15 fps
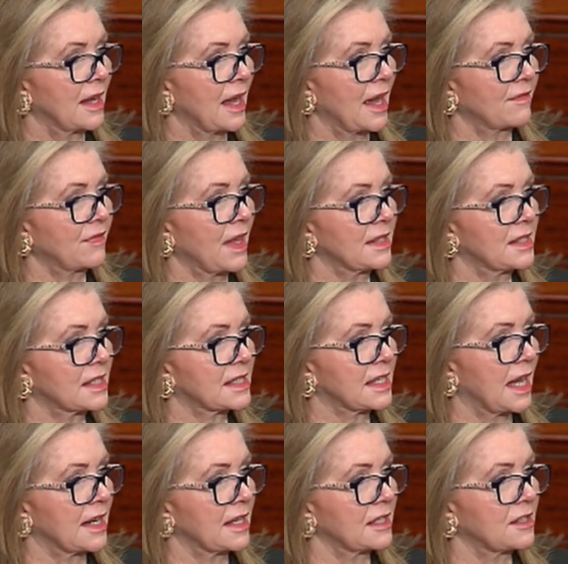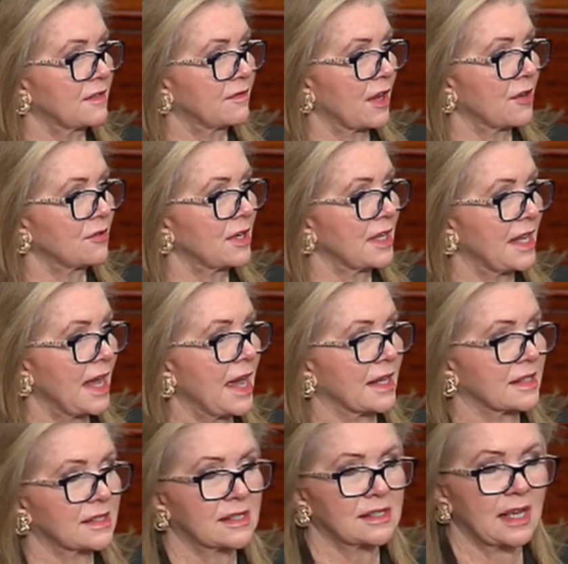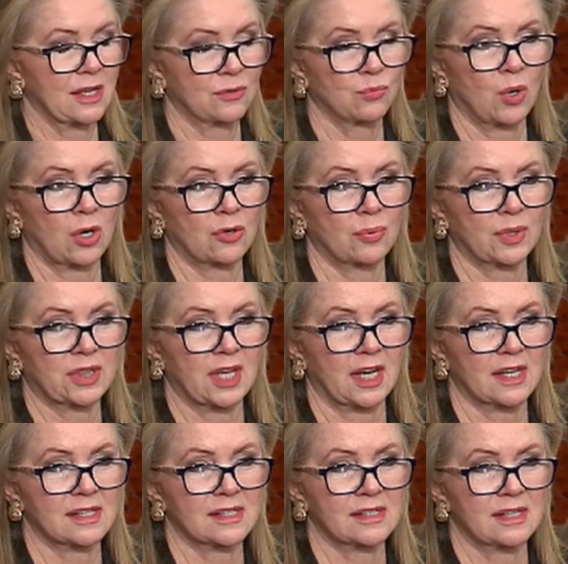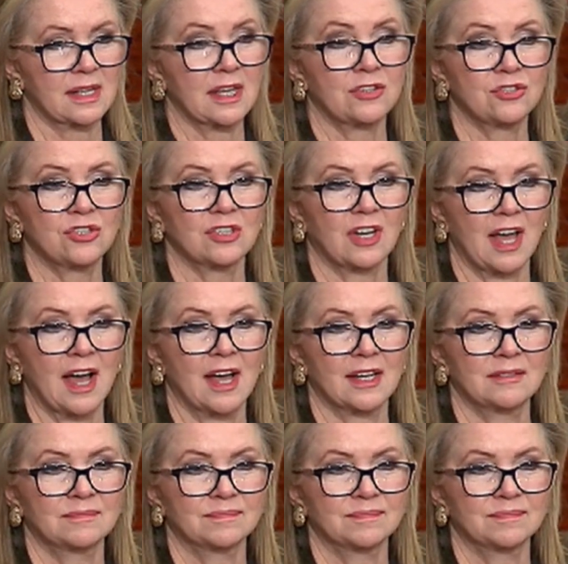had they decided to vote yes and work with us in July.